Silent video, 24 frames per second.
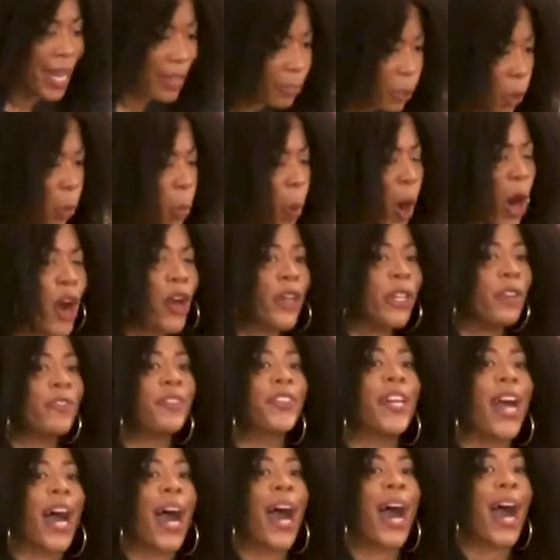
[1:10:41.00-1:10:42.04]
The word of
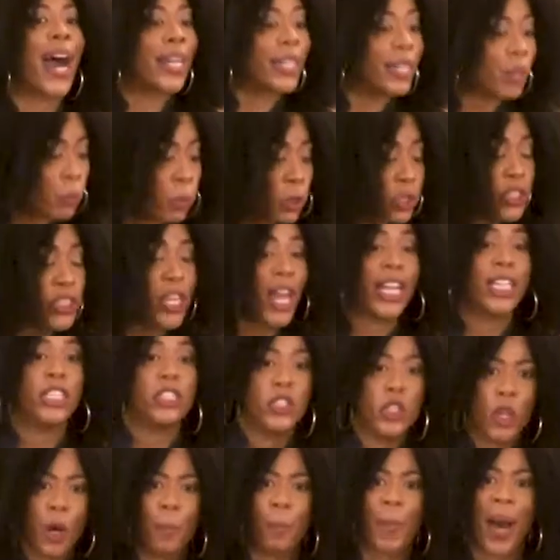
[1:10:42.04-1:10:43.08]
God will
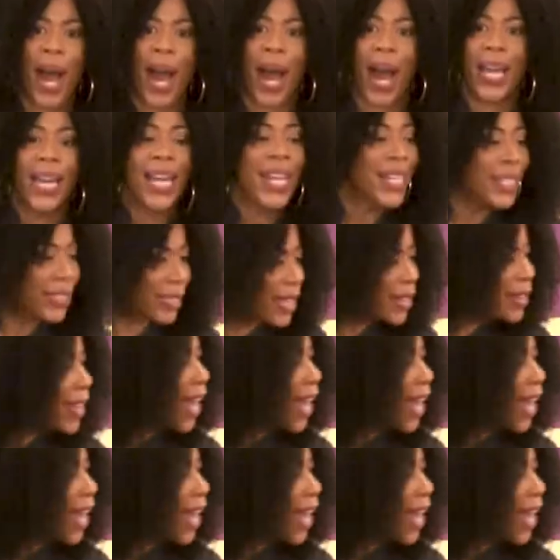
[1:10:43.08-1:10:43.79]
change your mind. See,